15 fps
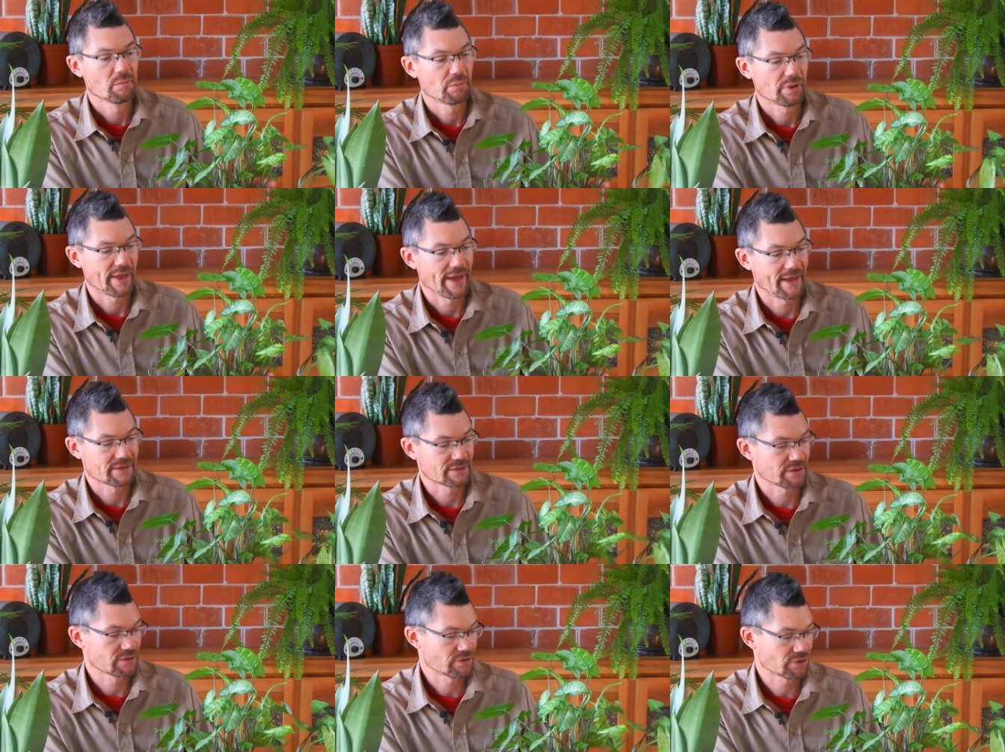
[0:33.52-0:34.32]

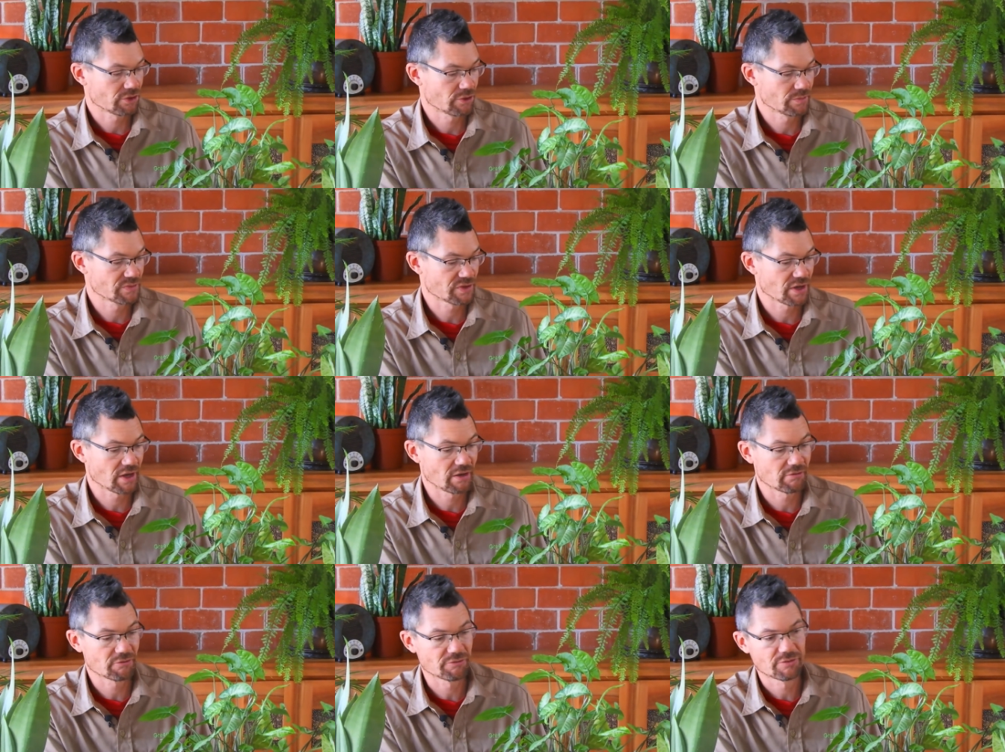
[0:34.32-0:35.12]
plant in terms
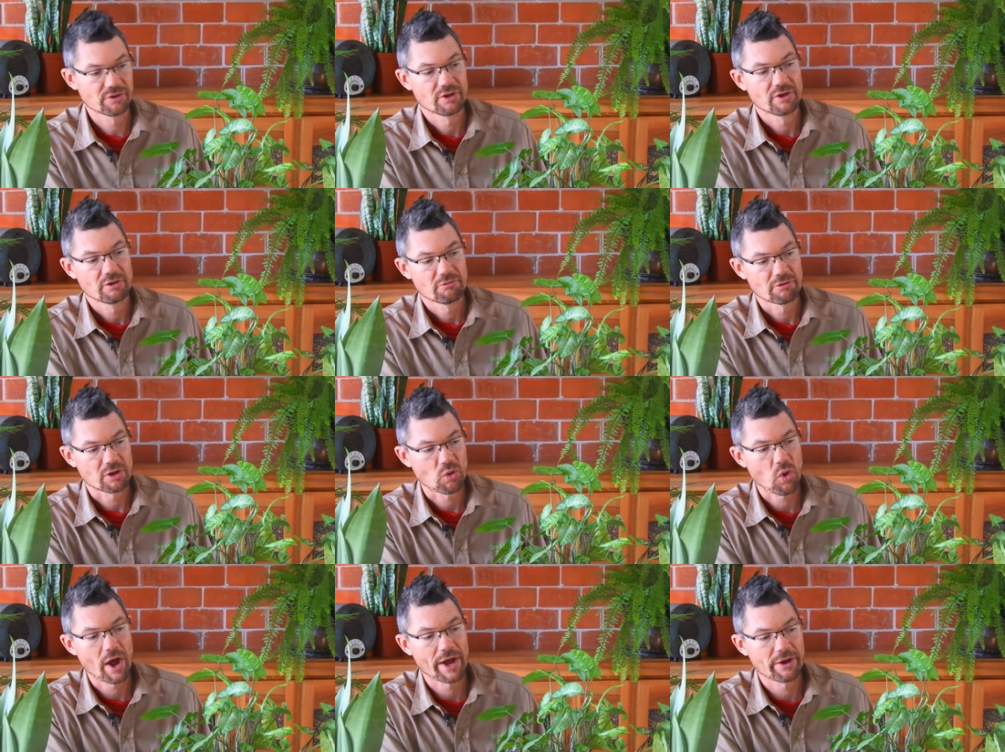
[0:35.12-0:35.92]
of
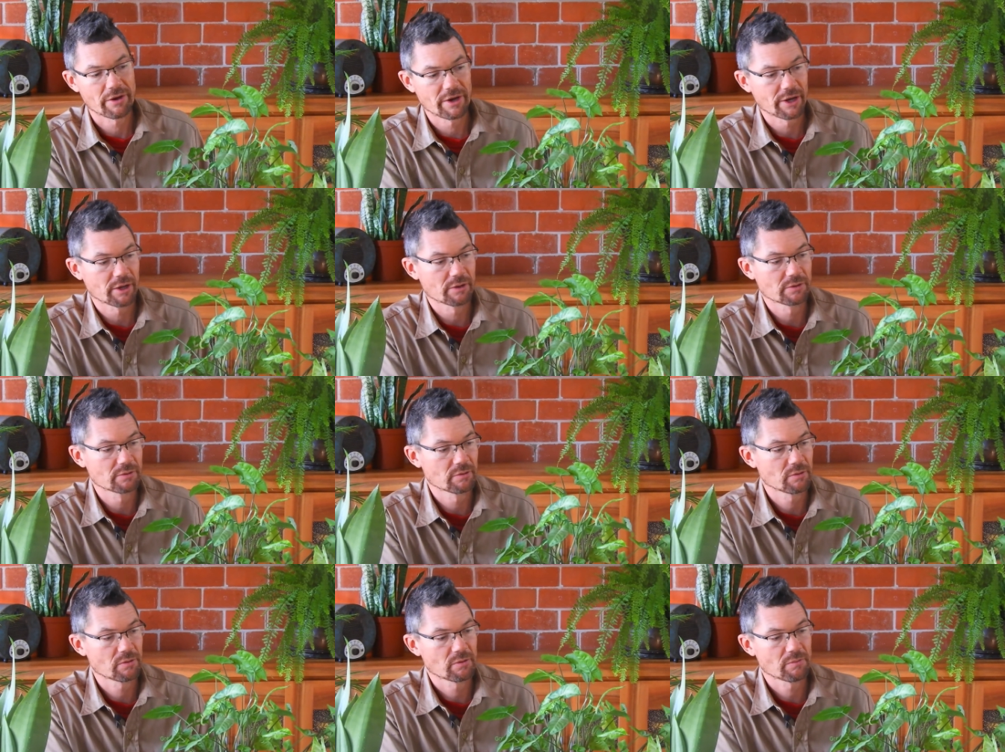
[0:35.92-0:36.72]

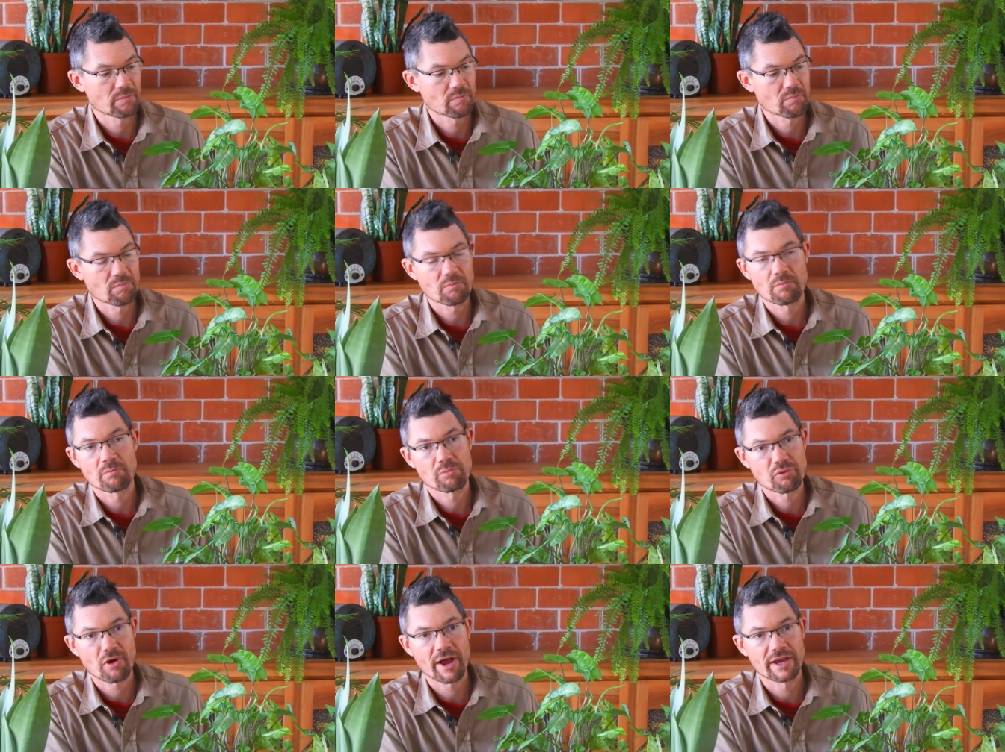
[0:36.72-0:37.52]
requiring
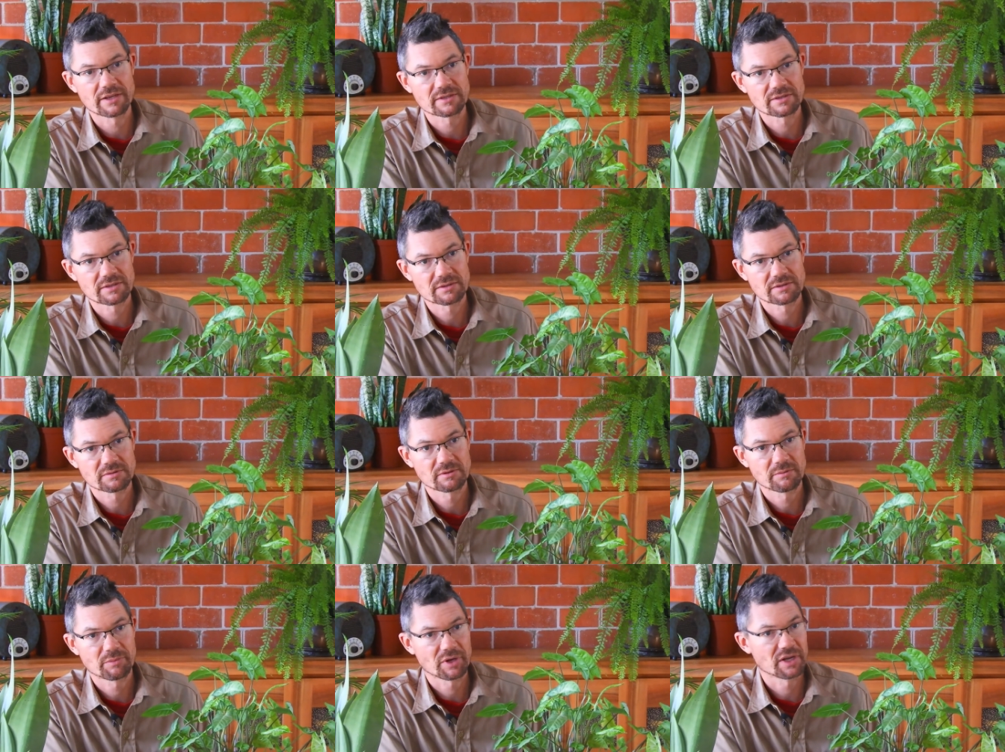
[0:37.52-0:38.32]
bright
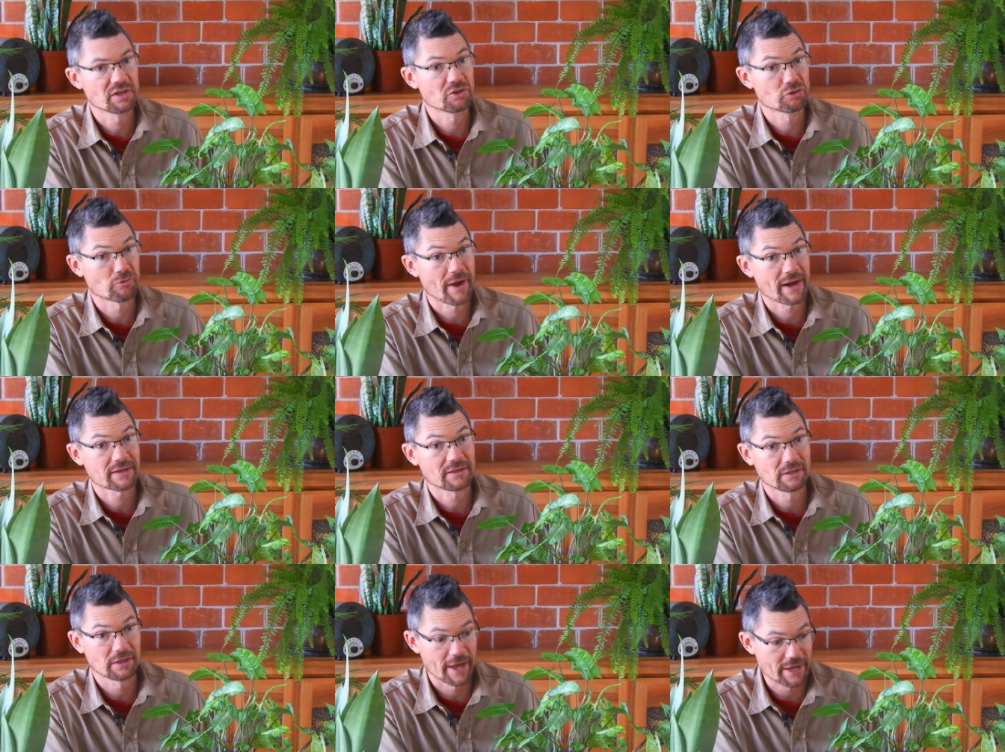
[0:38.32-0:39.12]
but
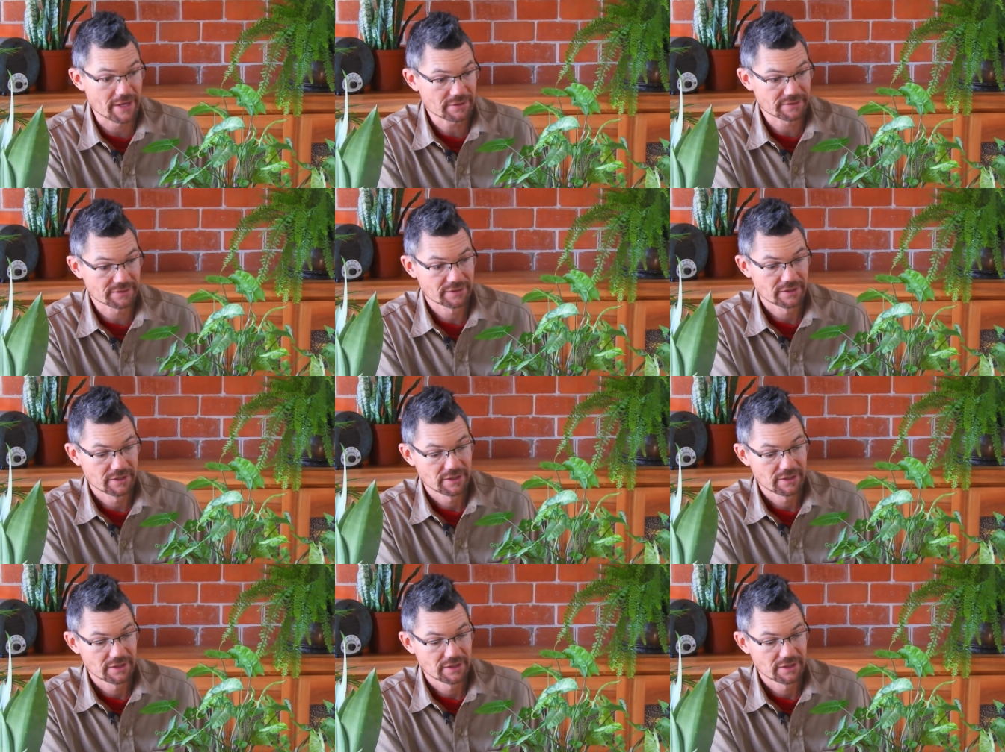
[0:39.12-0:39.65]
indirect light,